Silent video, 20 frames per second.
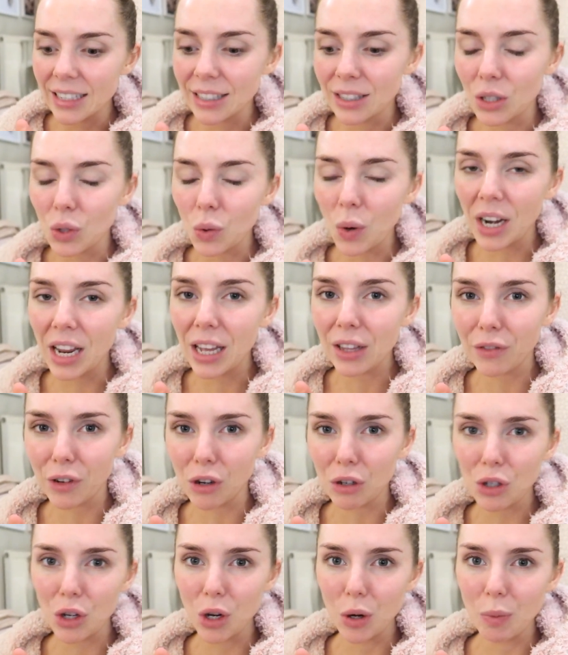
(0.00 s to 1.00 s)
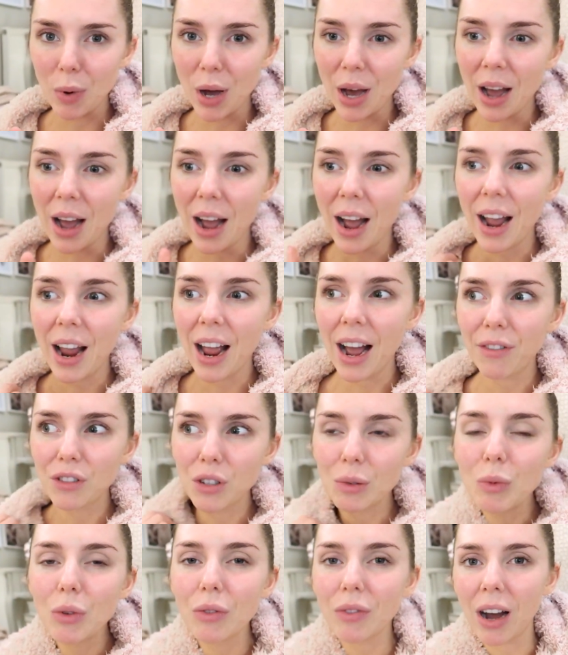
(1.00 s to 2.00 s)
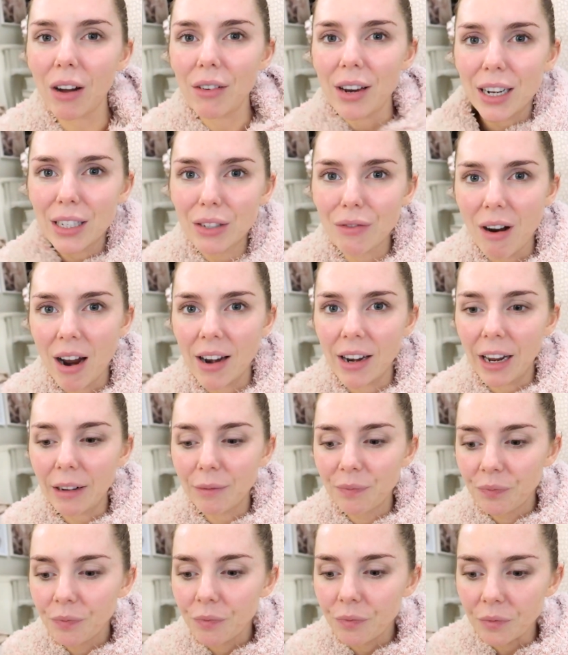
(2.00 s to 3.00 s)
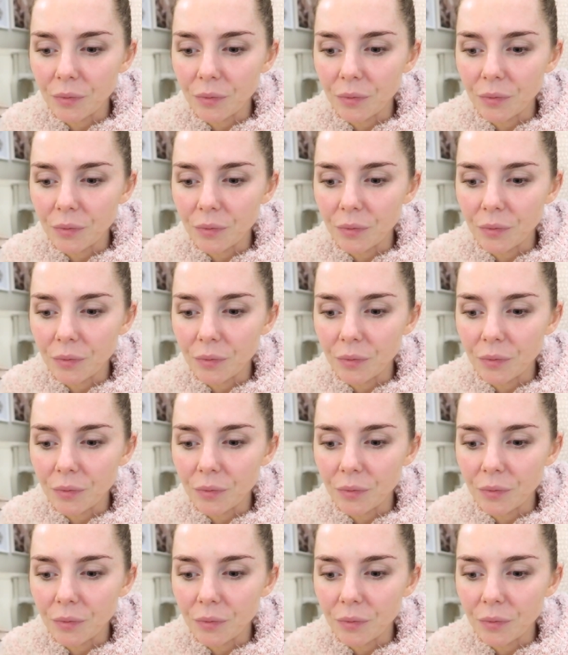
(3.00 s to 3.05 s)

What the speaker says: is the 28th of October. I have to move out next Friday.